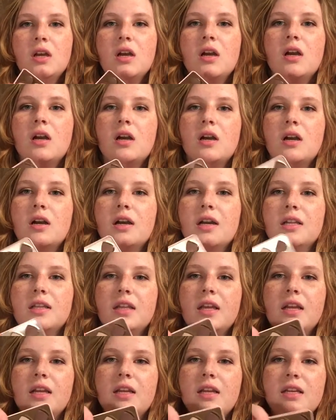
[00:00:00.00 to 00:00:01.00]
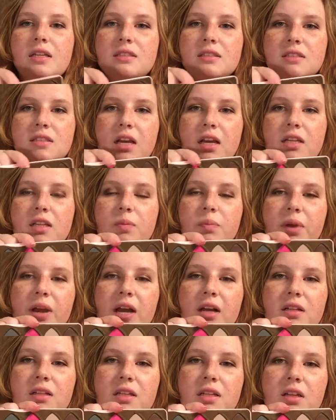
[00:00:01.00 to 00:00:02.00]
And then inside the
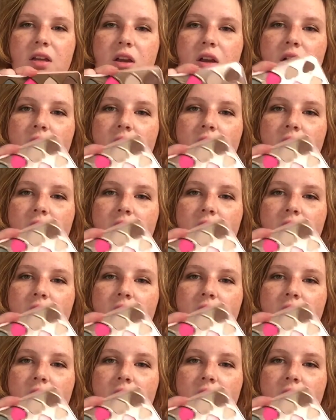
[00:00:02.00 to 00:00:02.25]
palette,